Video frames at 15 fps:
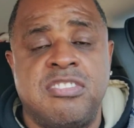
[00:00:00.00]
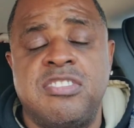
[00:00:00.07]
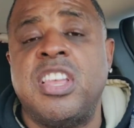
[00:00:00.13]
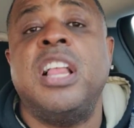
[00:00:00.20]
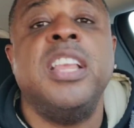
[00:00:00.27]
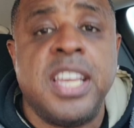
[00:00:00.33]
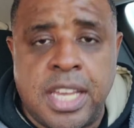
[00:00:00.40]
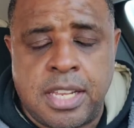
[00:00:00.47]

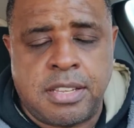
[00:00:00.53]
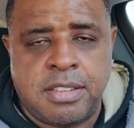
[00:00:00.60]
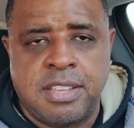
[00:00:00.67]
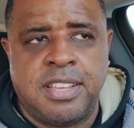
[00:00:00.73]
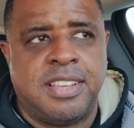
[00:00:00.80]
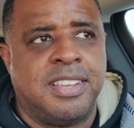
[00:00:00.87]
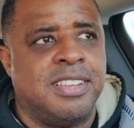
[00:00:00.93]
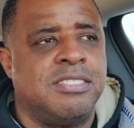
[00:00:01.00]
selling
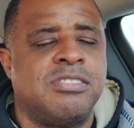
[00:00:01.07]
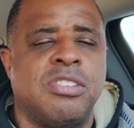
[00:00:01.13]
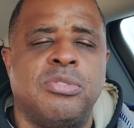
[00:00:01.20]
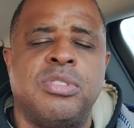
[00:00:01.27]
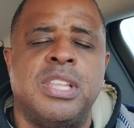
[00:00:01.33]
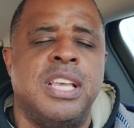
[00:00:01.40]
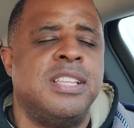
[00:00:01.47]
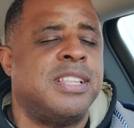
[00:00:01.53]
it.
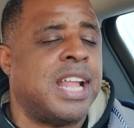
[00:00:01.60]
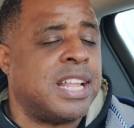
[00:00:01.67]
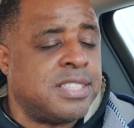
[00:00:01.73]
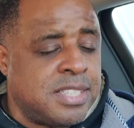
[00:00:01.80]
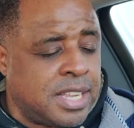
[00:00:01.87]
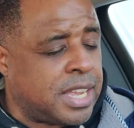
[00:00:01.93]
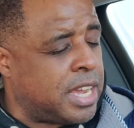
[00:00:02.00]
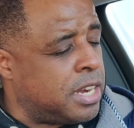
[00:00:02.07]
So
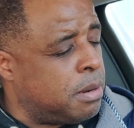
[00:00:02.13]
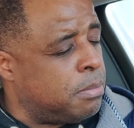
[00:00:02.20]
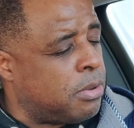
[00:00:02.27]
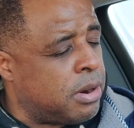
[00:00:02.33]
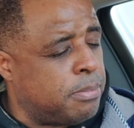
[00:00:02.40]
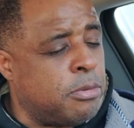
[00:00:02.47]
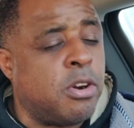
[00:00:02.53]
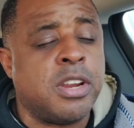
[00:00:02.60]
that's the kind of
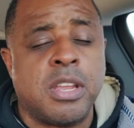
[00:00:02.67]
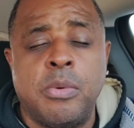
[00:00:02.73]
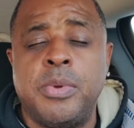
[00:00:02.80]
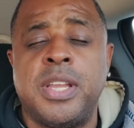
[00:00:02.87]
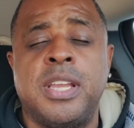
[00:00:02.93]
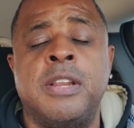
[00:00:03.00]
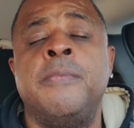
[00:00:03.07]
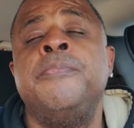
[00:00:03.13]
market
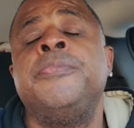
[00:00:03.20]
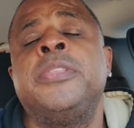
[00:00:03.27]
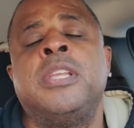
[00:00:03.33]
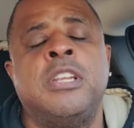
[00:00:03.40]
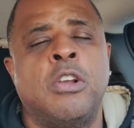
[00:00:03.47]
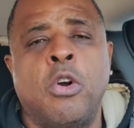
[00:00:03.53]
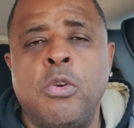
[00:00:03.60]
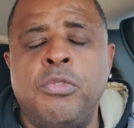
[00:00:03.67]
we're in,
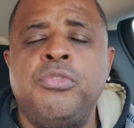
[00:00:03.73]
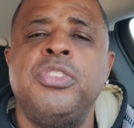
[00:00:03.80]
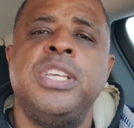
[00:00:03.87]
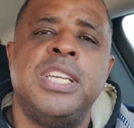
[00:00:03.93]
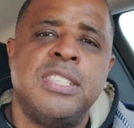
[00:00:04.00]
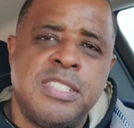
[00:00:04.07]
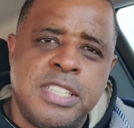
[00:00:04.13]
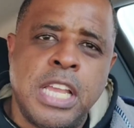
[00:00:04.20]
and
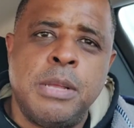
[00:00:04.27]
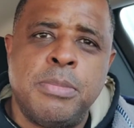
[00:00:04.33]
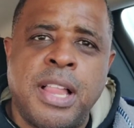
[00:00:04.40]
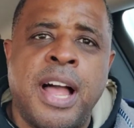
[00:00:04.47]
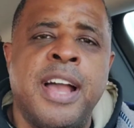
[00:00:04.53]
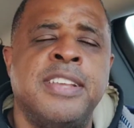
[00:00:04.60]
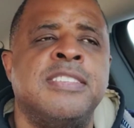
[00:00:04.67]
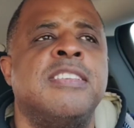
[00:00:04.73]
hopefully it
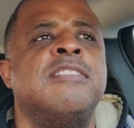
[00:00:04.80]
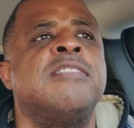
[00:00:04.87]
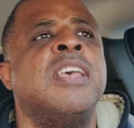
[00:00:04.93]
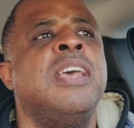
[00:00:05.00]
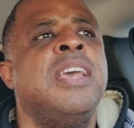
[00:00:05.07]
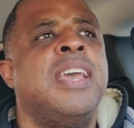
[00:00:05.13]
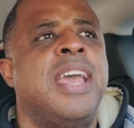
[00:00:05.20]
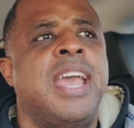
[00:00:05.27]
stabilizes.
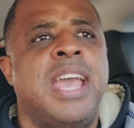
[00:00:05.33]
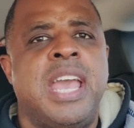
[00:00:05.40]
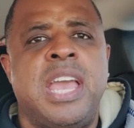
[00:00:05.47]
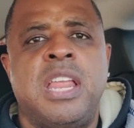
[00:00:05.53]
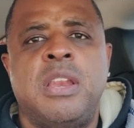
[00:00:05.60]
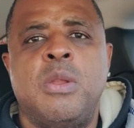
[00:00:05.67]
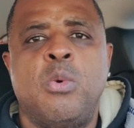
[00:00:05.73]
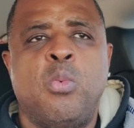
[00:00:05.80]

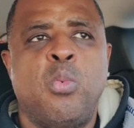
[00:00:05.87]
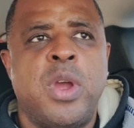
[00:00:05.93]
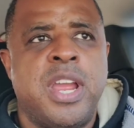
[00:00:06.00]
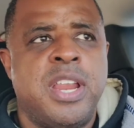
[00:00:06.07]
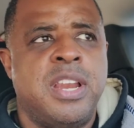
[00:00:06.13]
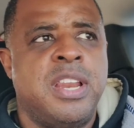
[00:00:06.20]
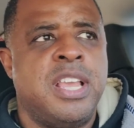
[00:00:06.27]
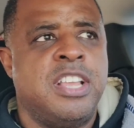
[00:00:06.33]
And
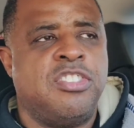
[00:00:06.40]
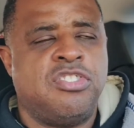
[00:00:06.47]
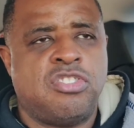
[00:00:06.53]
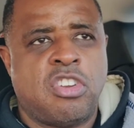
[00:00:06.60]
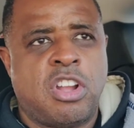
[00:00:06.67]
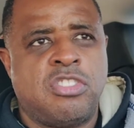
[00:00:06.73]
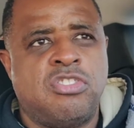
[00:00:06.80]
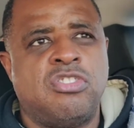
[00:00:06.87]
when it
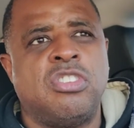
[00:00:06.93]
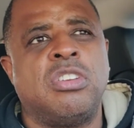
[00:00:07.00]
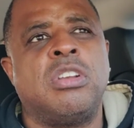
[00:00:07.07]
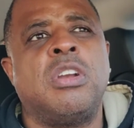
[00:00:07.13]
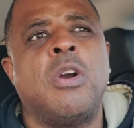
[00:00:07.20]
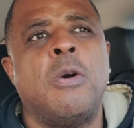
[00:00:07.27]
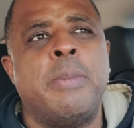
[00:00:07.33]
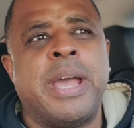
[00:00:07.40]
starts to
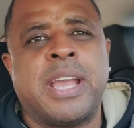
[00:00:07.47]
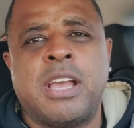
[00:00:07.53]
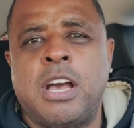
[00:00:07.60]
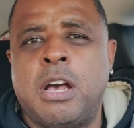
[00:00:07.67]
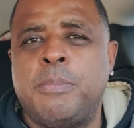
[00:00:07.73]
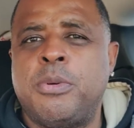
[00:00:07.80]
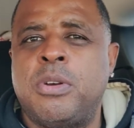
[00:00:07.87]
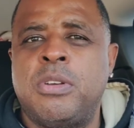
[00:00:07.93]
go back
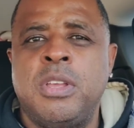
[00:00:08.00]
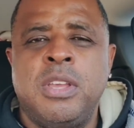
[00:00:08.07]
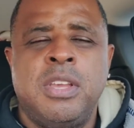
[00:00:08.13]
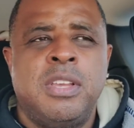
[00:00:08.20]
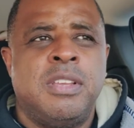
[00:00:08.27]
up or